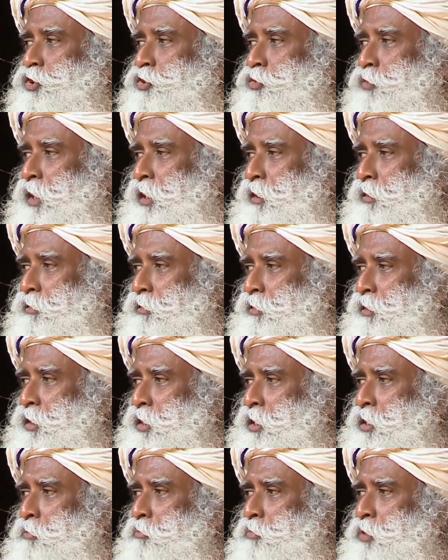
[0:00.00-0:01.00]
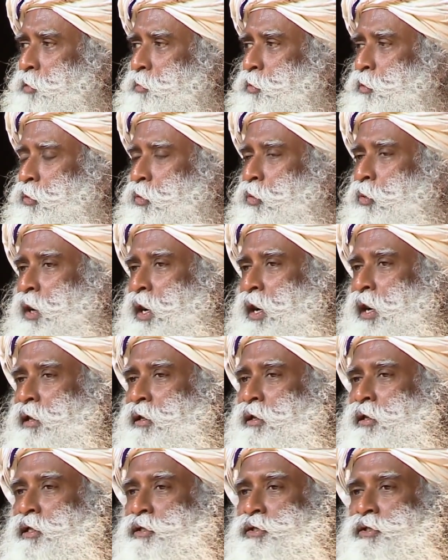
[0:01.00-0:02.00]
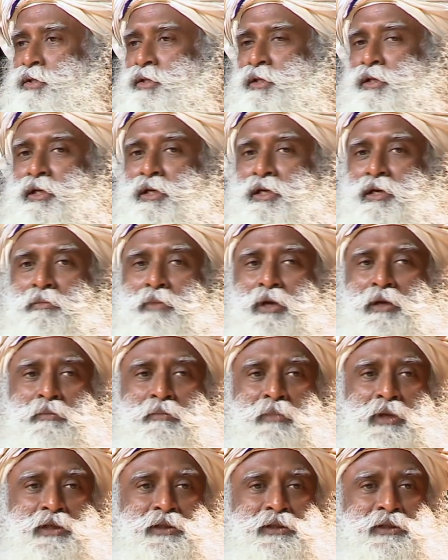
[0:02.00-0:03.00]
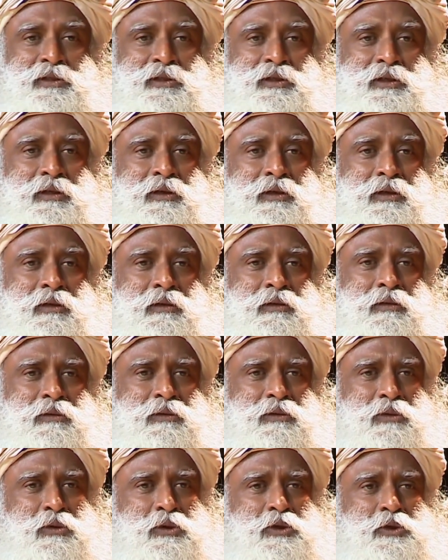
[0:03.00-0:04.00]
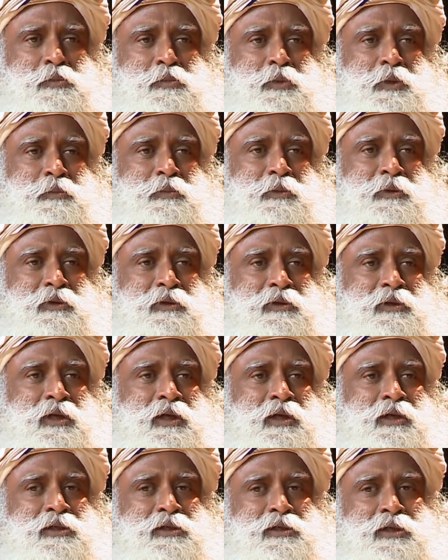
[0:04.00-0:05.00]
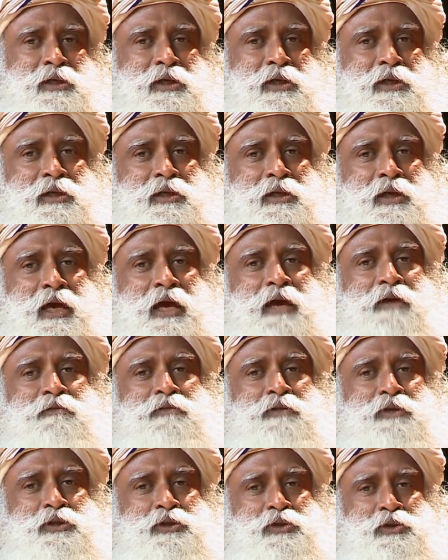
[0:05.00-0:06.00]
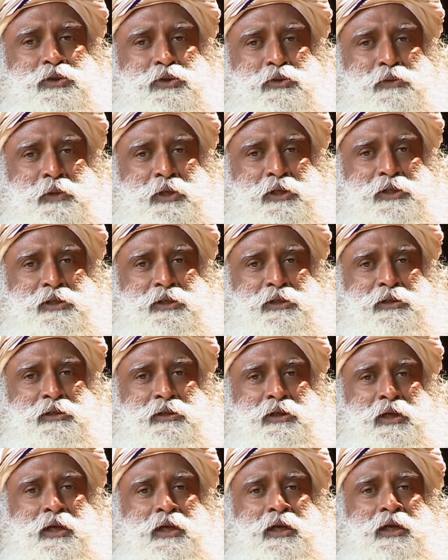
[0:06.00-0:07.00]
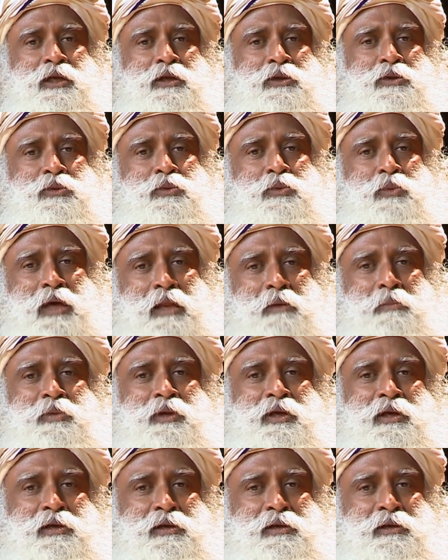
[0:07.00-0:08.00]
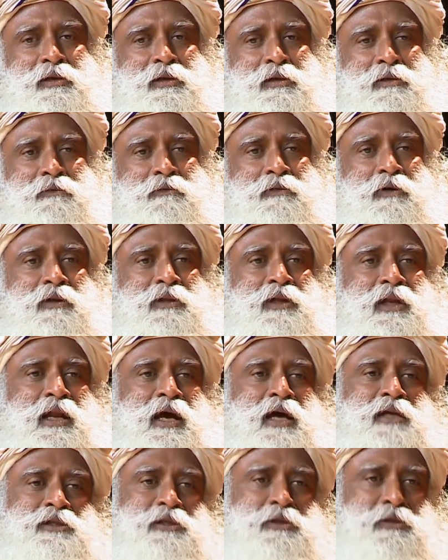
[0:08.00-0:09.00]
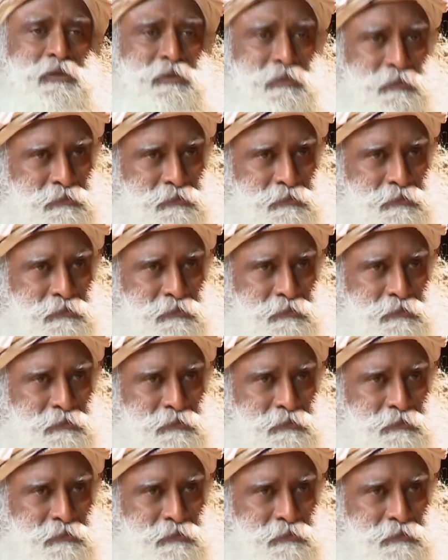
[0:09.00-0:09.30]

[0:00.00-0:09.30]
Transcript: strength, people who had necessary commitment, those people turned every situation into well-being for the larger